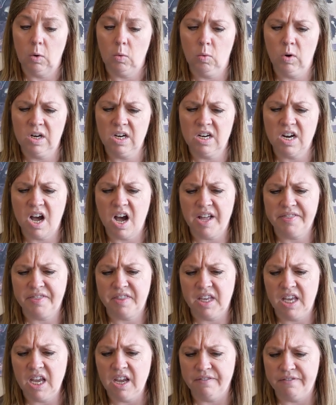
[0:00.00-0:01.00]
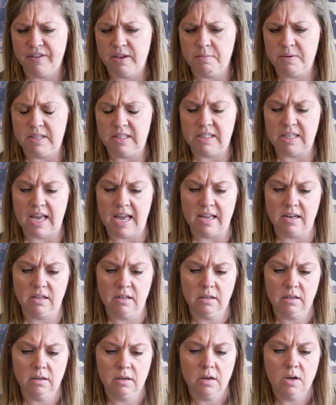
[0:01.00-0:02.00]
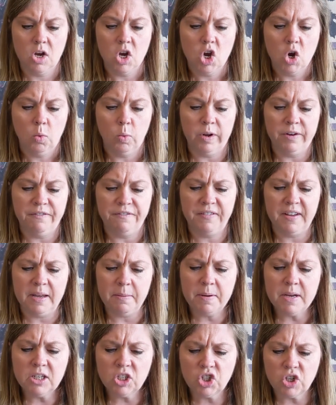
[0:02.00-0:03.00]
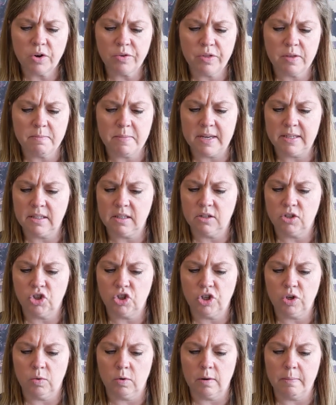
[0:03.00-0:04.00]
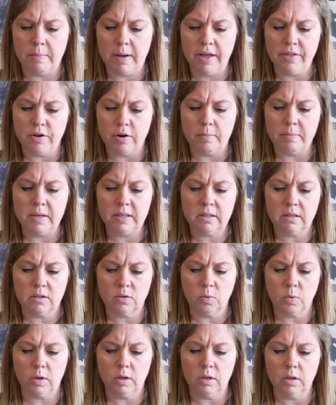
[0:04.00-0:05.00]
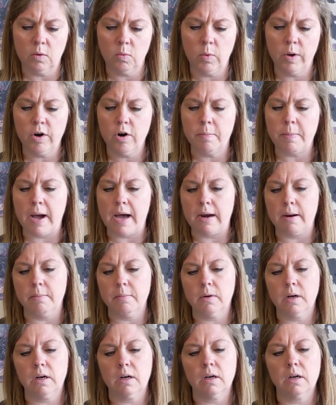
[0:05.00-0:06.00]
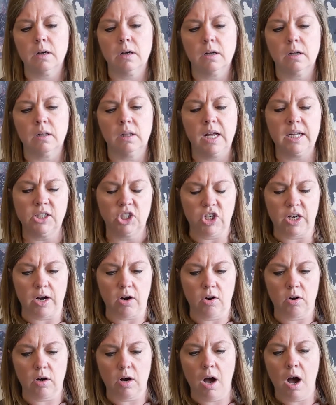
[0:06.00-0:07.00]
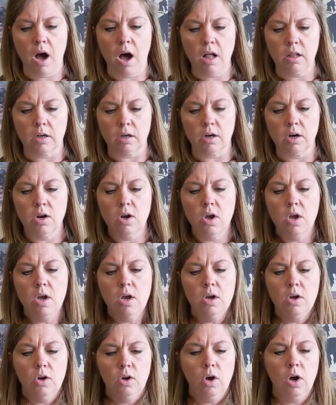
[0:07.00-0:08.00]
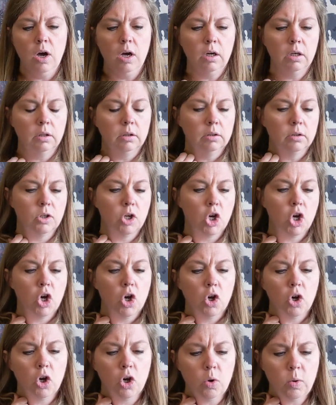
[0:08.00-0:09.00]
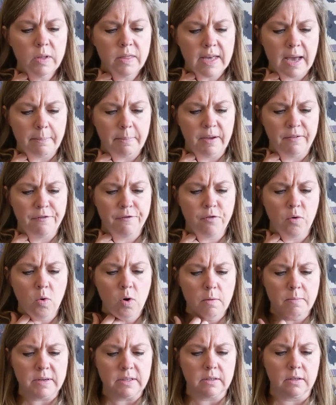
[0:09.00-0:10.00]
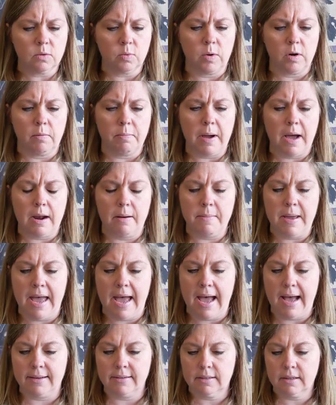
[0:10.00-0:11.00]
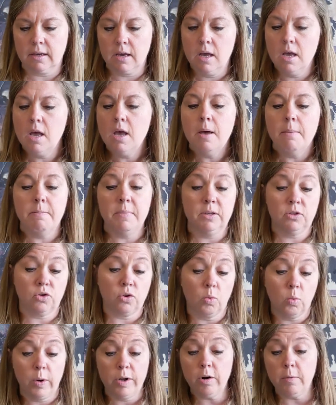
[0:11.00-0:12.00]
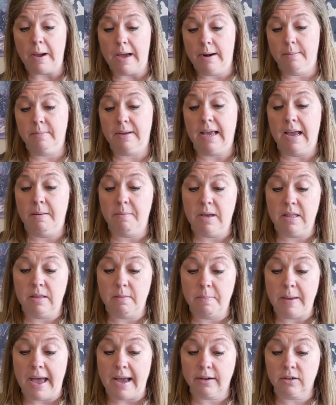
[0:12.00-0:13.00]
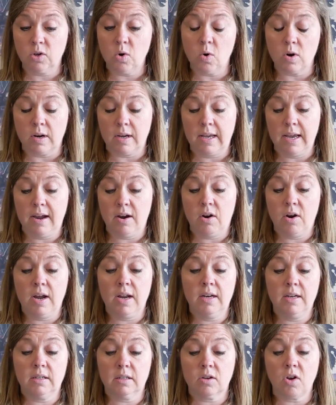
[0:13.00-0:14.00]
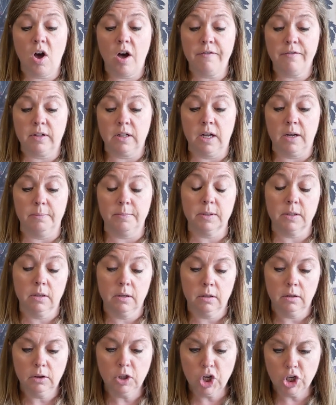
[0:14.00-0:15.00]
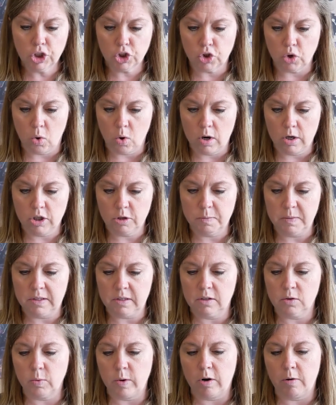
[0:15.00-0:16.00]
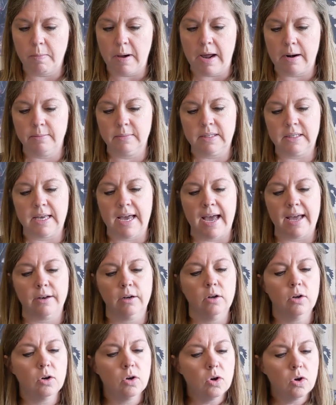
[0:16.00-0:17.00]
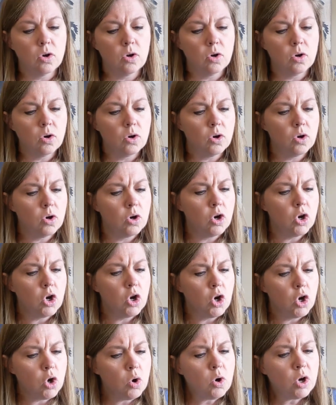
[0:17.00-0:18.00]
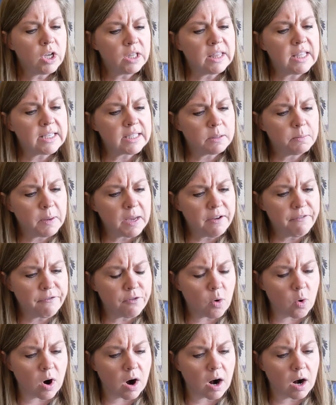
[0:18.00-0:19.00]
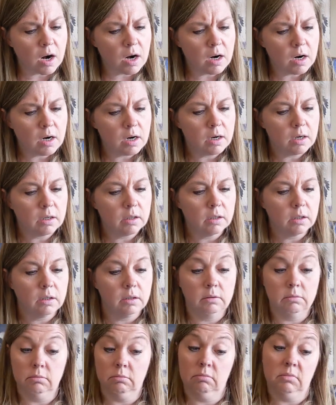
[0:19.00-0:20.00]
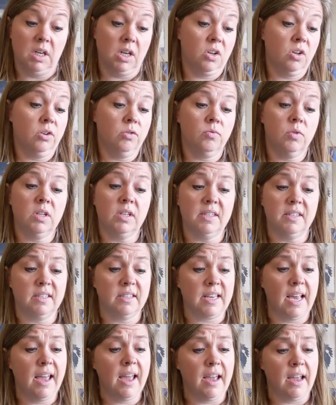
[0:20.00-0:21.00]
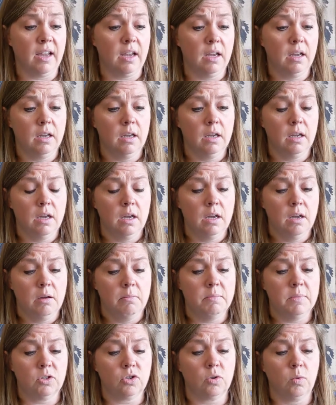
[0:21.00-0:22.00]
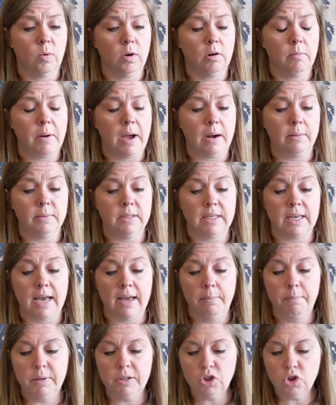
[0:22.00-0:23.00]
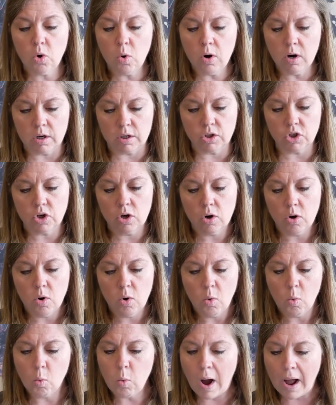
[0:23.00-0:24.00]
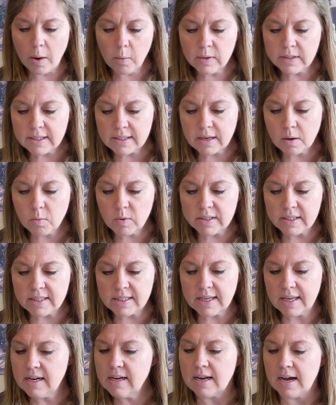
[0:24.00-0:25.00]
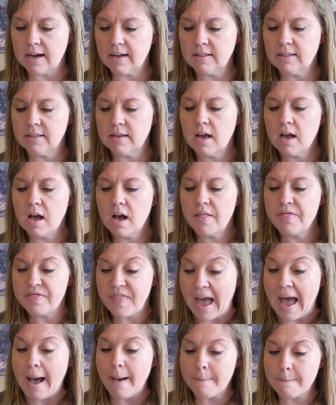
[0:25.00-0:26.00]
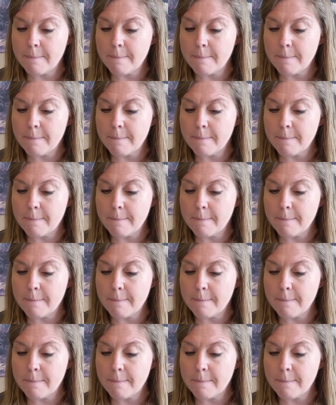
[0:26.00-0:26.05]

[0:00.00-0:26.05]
What an odd thing, Phoebe said. When Phoebe showed the message to her mother, Mrs. Winterbottom clutched at her collar. Who would that be for? Mrs. Winterbottom asked. Mr. Winterbottom came in the back door carrying his golf clubs. Look, George, Mrs. Winterbottom said. Who could this be for? I couldn't really say, Mr. Winterbottom said. But George, why would someone send us that